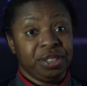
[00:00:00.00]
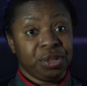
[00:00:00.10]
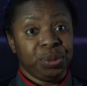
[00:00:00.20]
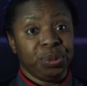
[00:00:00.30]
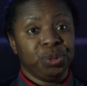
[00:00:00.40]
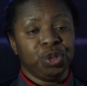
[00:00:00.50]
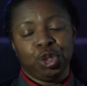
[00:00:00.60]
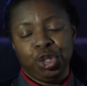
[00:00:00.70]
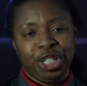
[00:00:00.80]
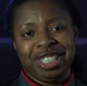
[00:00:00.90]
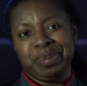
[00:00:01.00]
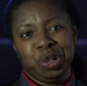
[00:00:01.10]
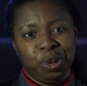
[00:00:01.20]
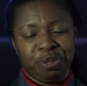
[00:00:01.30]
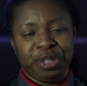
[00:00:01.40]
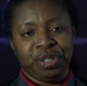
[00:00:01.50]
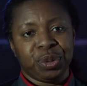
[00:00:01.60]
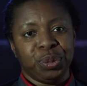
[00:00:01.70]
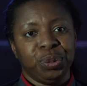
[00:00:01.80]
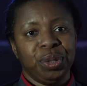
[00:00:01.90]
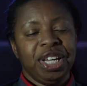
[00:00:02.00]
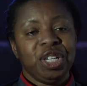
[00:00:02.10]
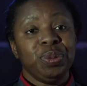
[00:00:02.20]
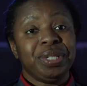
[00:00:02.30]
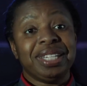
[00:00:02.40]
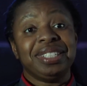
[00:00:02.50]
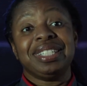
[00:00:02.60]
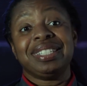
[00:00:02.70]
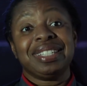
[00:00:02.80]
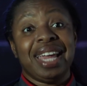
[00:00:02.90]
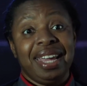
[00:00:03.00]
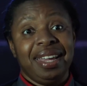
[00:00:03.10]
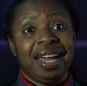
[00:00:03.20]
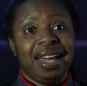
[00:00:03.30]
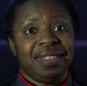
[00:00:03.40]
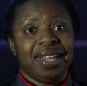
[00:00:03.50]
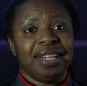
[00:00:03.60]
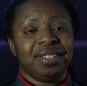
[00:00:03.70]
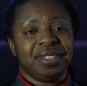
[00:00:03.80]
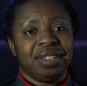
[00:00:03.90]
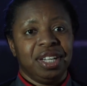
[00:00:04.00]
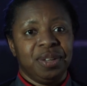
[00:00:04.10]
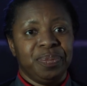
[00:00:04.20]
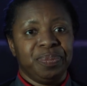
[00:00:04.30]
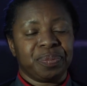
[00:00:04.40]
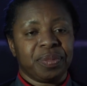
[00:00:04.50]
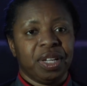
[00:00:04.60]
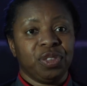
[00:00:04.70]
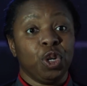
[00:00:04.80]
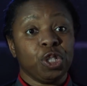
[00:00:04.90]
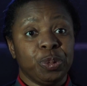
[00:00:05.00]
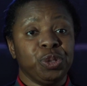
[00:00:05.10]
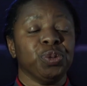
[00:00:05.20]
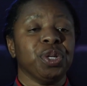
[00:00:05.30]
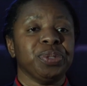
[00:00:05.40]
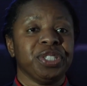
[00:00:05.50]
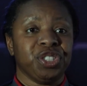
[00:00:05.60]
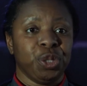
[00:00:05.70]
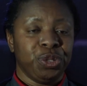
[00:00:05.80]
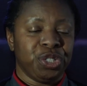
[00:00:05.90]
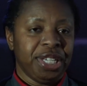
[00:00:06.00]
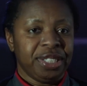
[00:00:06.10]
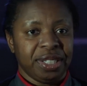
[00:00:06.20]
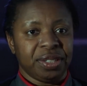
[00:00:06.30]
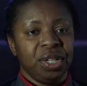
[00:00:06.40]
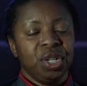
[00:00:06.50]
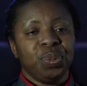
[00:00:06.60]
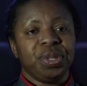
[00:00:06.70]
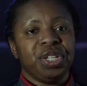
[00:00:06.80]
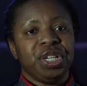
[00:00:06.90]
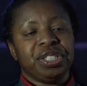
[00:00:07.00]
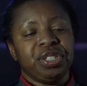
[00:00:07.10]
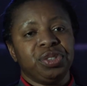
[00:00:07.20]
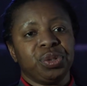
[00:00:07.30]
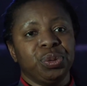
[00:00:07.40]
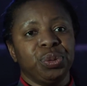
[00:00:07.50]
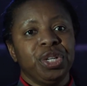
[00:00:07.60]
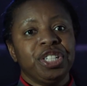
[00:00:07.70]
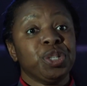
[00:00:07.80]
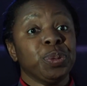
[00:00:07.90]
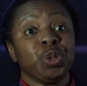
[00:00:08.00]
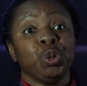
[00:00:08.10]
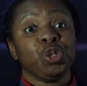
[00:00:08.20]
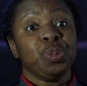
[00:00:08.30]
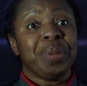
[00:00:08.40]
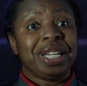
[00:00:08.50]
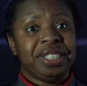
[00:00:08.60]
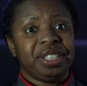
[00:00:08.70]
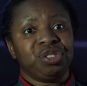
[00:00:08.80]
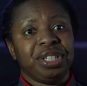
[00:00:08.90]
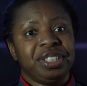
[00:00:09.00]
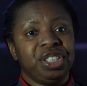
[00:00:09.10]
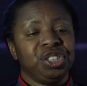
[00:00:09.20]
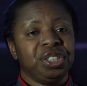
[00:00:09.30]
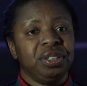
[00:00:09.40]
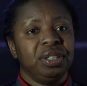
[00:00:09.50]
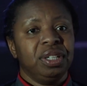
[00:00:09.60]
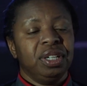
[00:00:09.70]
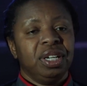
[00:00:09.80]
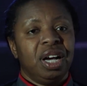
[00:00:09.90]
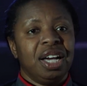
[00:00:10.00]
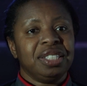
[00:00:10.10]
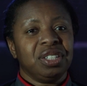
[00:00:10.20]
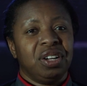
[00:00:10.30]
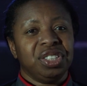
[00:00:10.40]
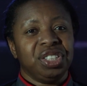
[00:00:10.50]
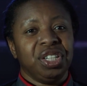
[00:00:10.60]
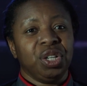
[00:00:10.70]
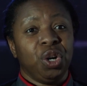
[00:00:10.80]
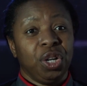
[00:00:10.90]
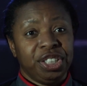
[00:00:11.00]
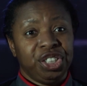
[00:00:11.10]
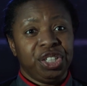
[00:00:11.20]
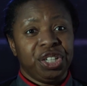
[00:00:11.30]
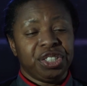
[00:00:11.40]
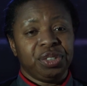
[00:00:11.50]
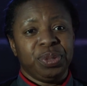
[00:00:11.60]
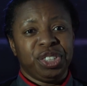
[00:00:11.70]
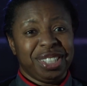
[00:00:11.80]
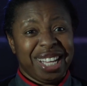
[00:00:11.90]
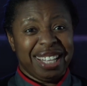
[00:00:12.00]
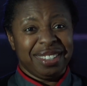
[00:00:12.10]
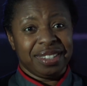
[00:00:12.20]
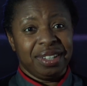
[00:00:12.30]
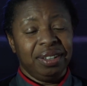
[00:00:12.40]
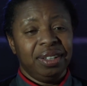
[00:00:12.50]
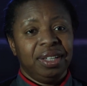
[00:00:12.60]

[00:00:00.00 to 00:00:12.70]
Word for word: school, your nursing midwifery school, you tended to stay at that um, the hospital that was associated with the nursing school. So it was an automatic transition. I started in oncology nursing, which is cancer,